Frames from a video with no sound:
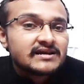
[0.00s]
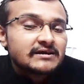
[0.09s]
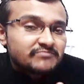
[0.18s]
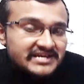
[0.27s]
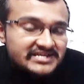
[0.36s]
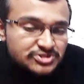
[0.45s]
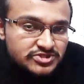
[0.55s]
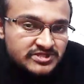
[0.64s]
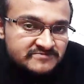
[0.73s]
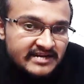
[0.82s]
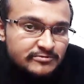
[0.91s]
Please do
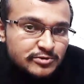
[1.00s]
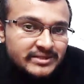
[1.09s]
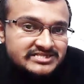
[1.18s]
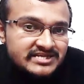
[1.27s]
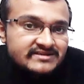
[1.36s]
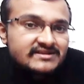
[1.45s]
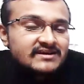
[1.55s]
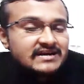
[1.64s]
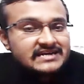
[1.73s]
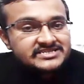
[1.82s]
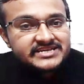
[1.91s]
subscribe to my channel
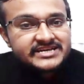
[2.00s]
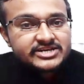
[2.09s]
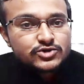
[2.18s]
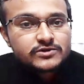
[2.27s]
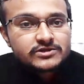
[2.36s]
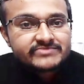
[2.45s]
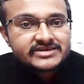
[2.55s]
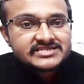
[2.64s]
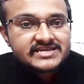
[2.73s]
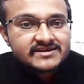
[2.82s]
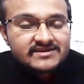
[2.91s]
and stay tuned with my
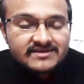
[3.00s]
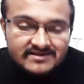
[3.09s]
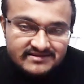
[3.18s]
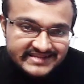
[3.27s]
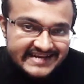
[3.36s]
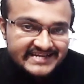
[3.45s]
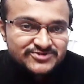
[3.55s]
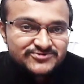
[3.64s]
channel. Thank you.